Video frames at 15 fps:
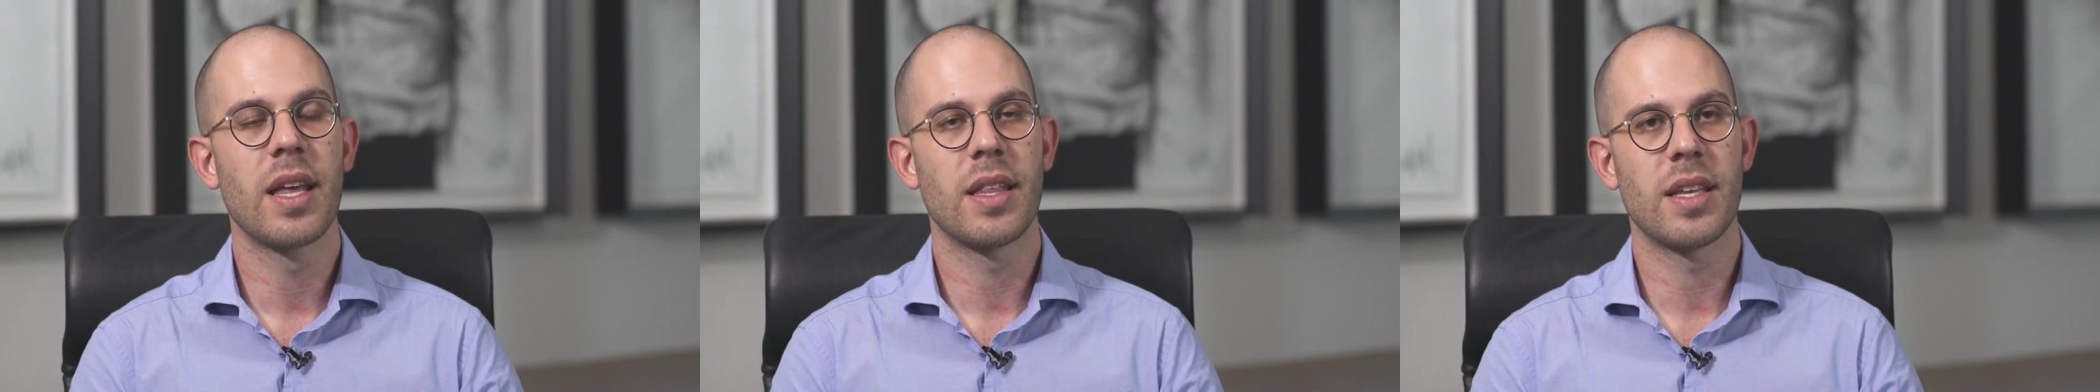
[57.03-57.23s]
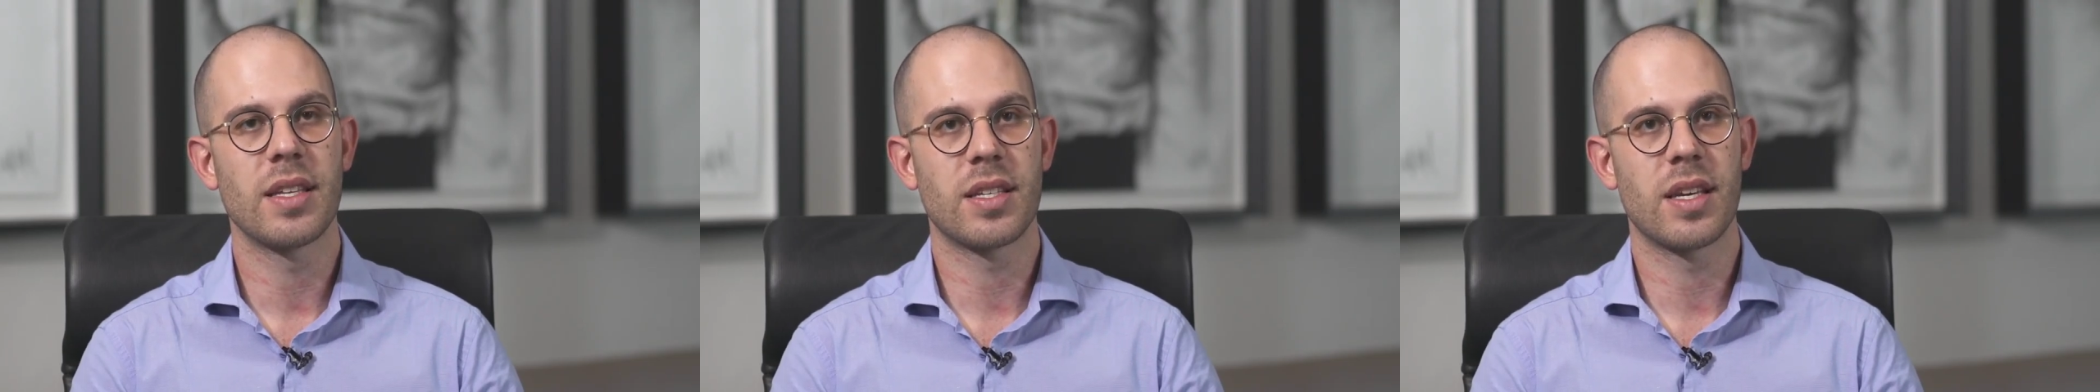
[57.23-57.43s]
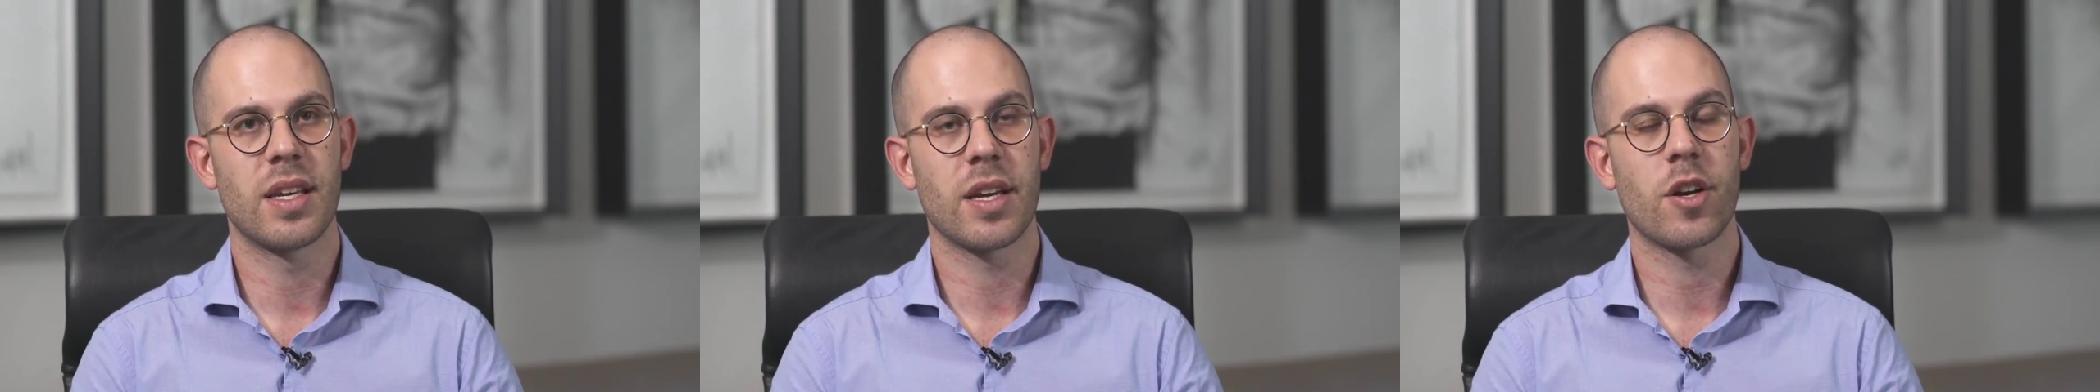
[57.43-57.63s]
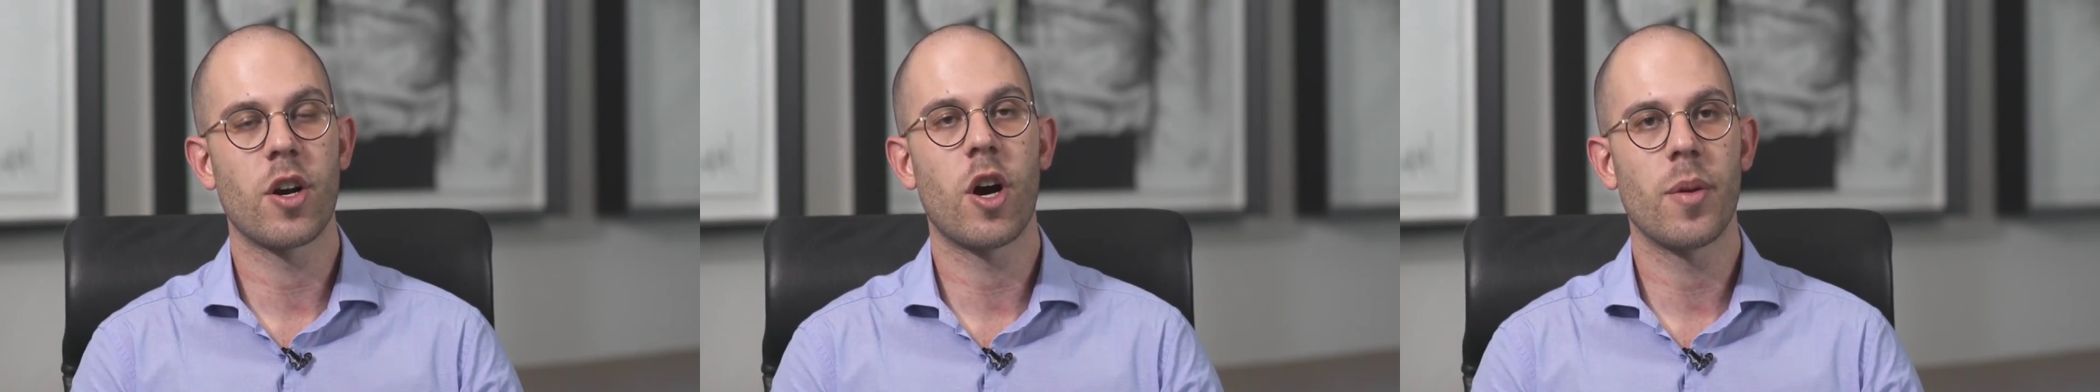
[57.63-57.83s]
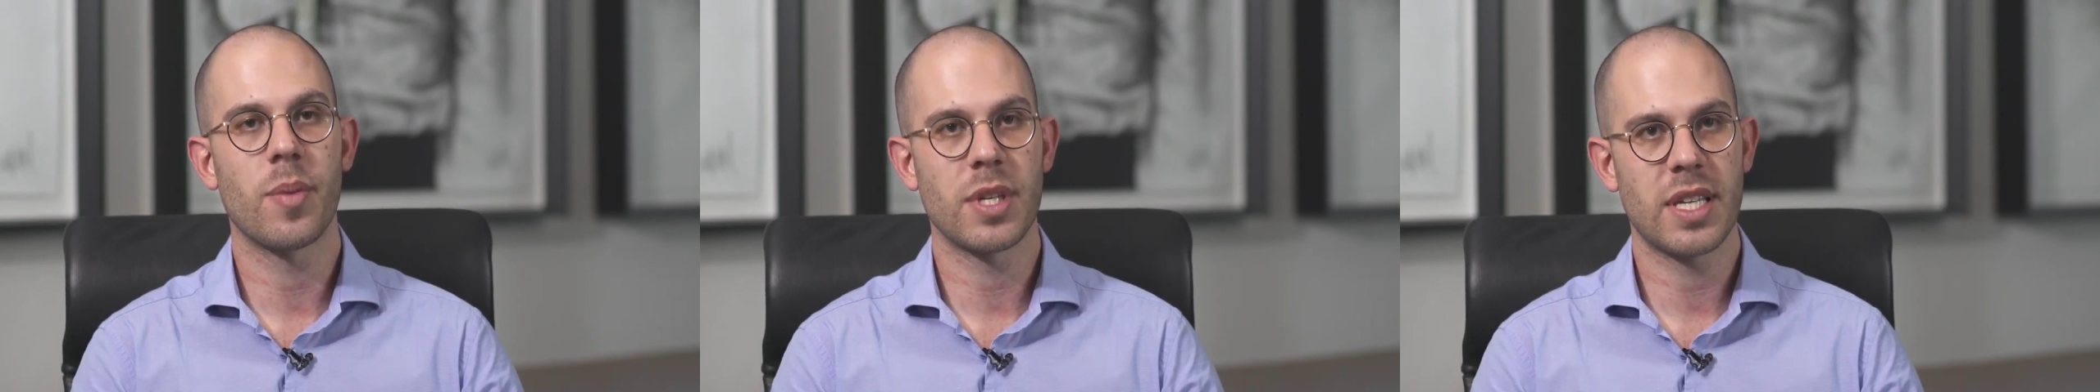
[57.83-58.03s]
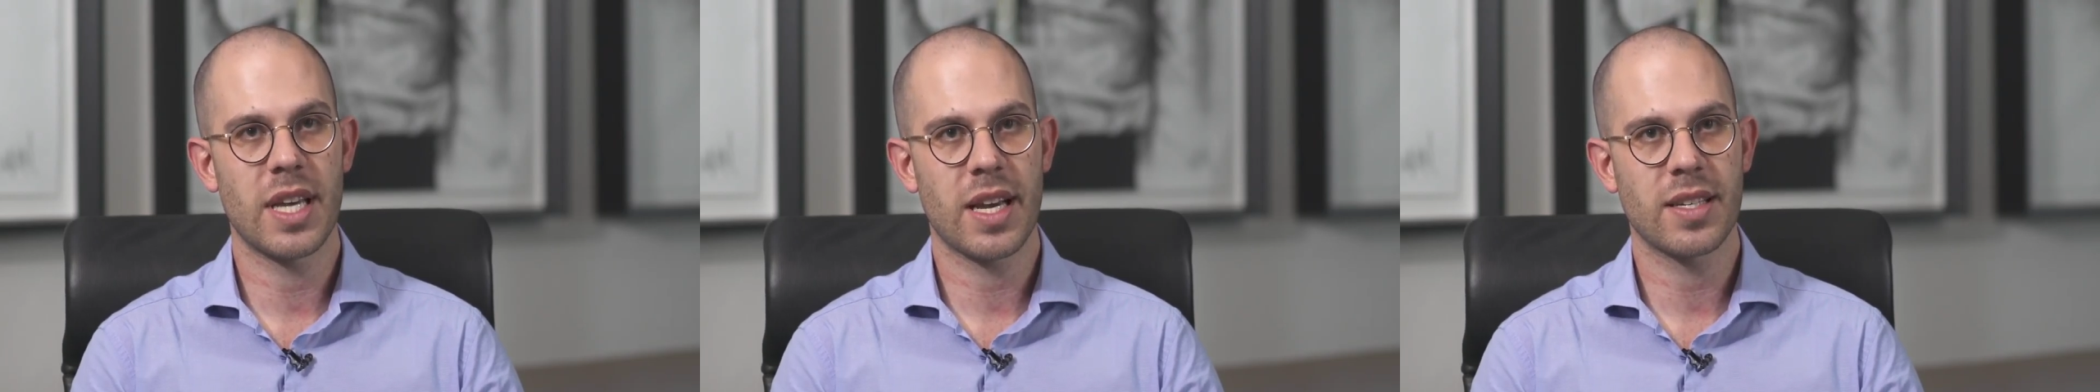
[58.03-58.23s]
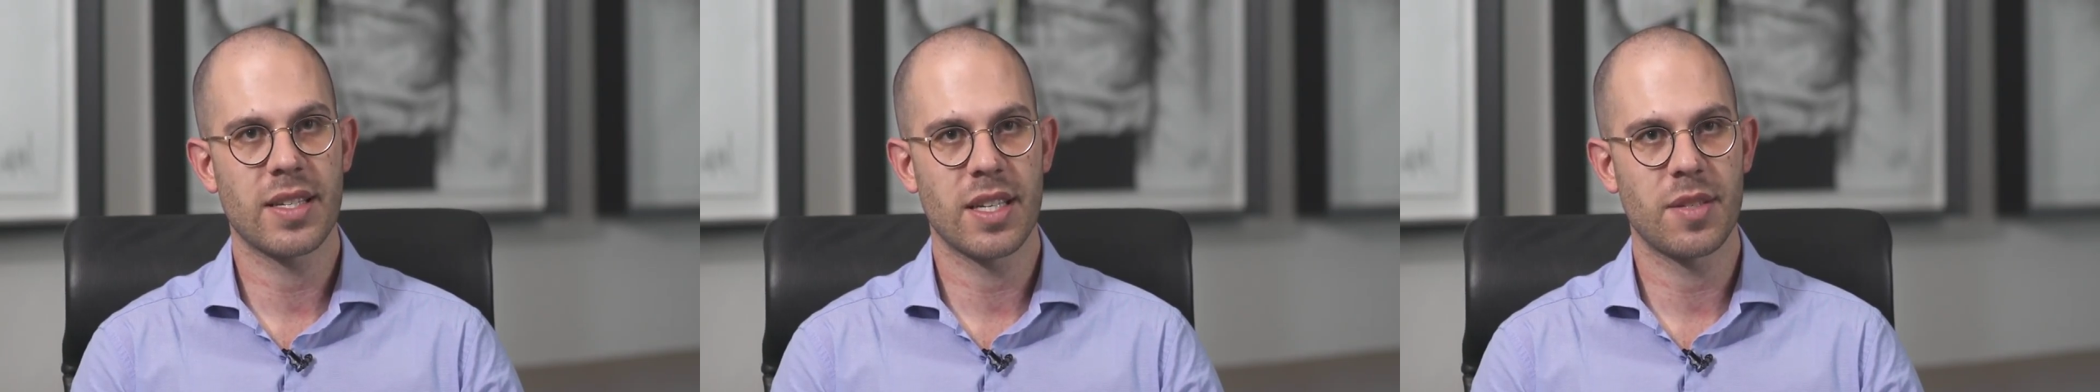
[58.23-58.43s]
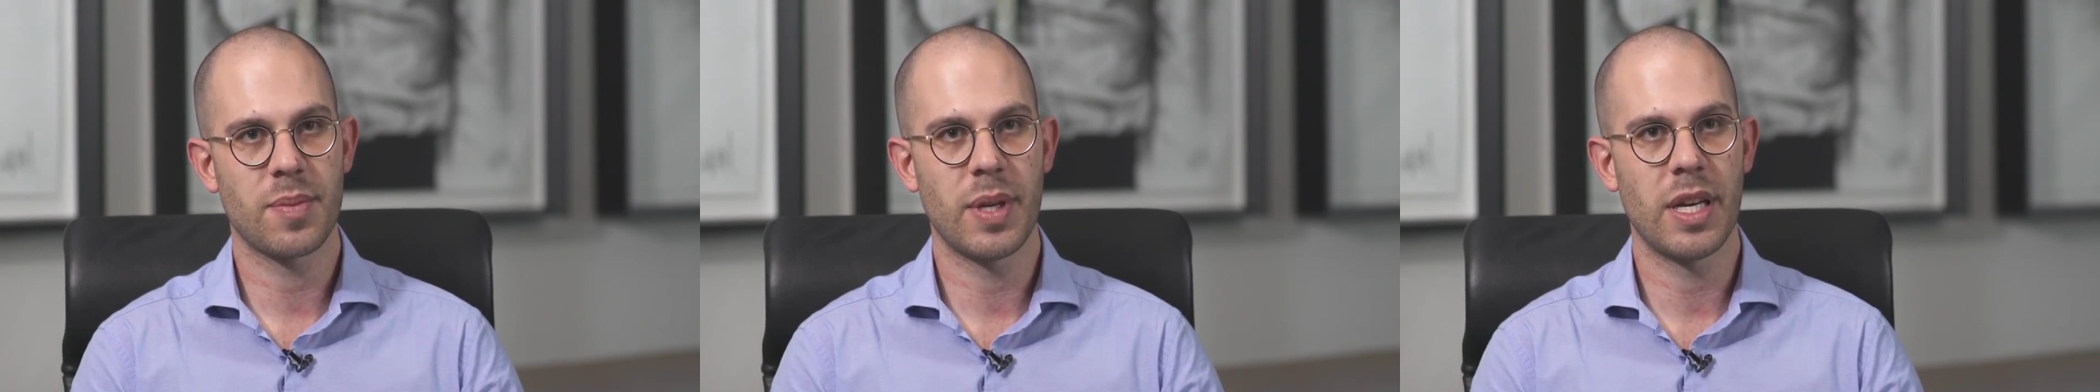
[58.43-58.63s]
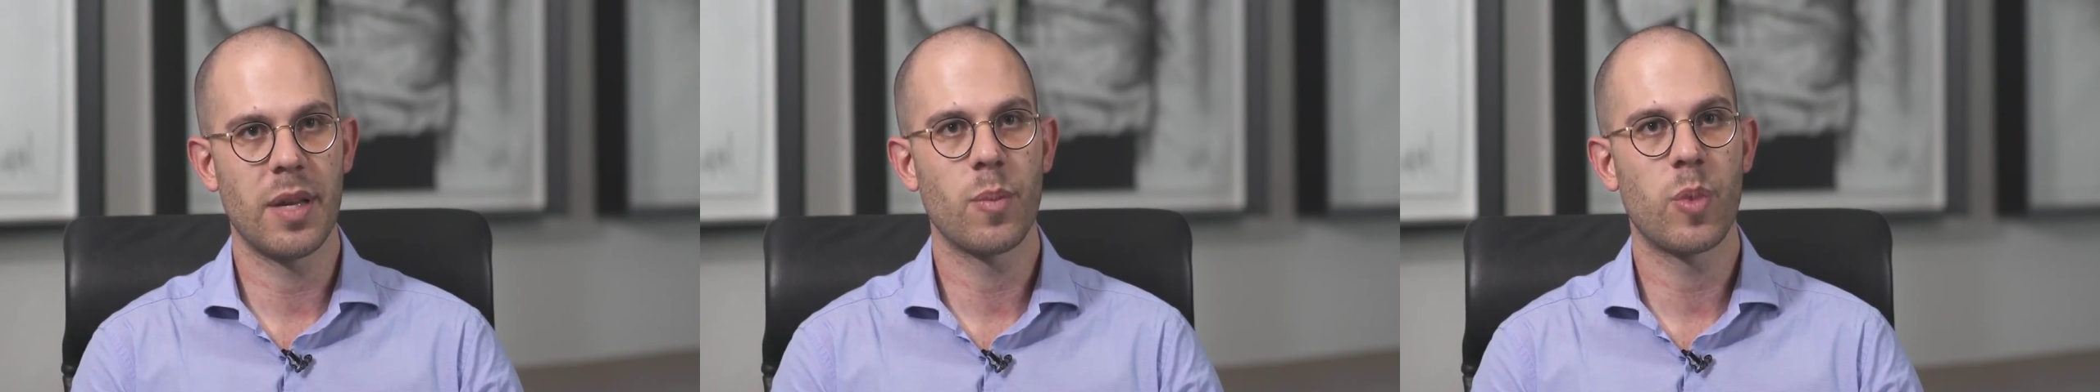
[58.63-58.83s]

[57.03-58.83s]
there's a carbon tax that's been